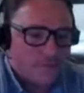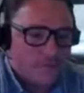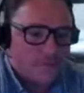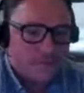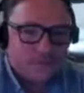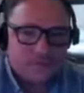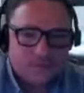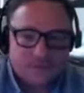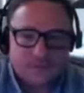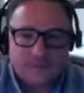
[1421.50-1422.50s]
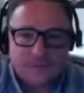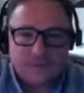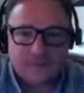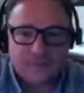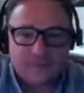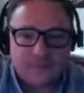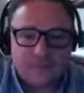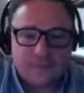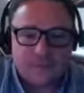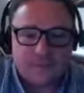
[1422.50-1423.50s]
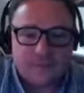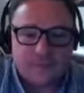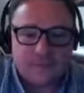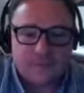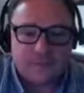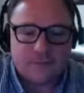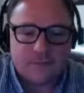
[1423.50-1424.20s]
(not speaking)